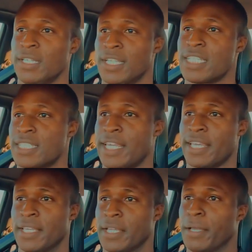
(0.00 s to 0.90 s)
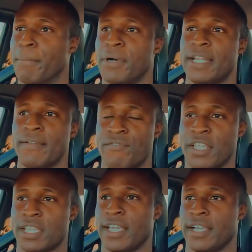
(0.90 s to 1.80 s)
let's say put it in
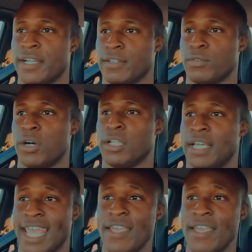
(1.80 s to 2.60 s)
5th gear, rolling.